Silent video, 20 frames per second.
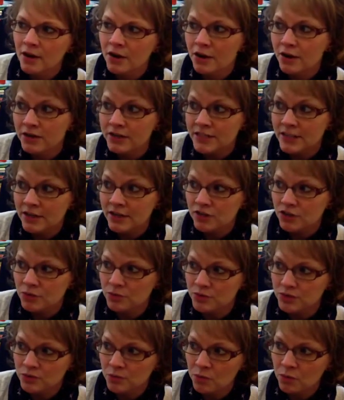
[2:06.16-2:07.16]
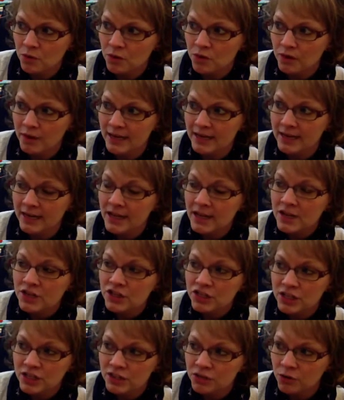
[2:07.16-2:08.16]
Her teacher was worried.
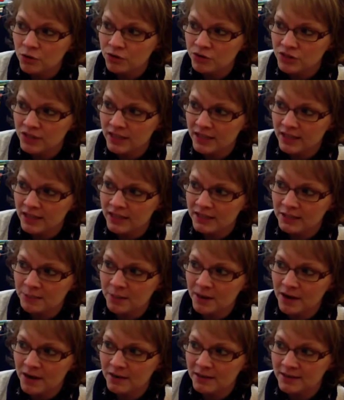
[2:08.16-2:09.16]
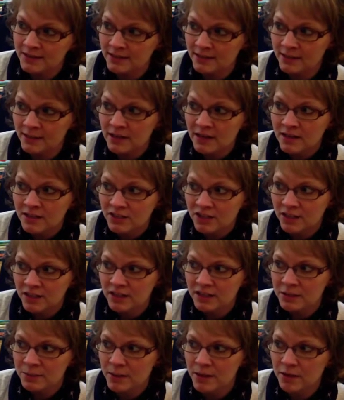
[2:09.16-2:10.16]
She told Jillian's parents, and
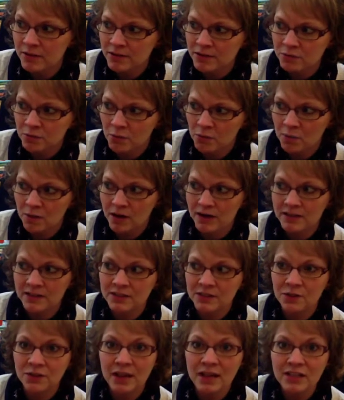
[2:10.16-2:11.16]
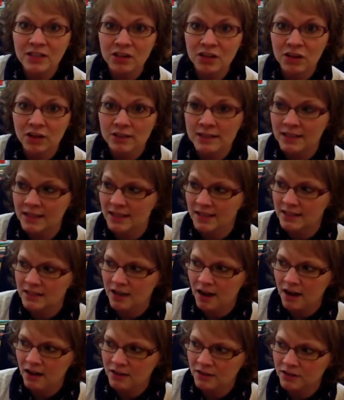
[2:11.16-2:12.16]
Jillian's parents were worried, so they took her to the
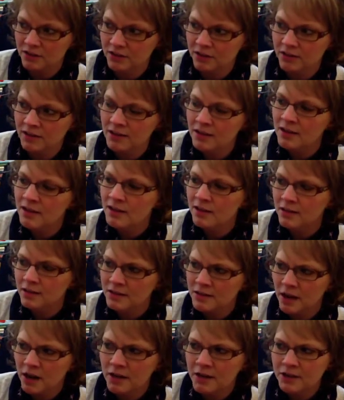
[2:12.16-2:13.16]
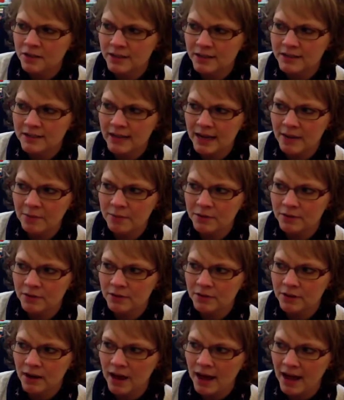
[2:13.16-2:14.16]
doctor. The doctor examined
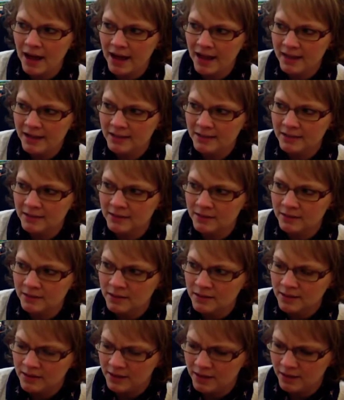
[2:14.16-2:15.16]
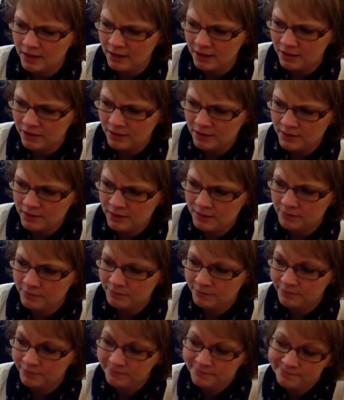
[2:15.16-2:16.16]
her eyes and ears.
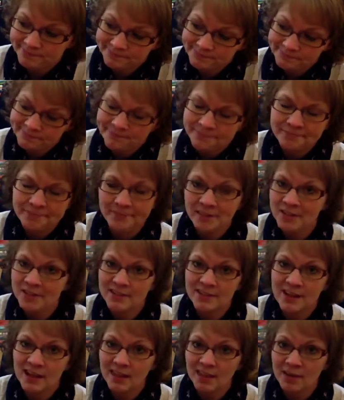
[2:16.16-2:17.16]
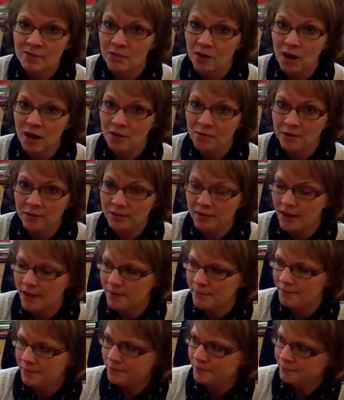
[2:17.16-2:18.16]
There's nothing wrong with
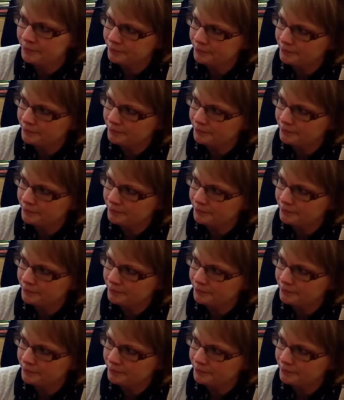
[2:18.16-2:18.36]
them.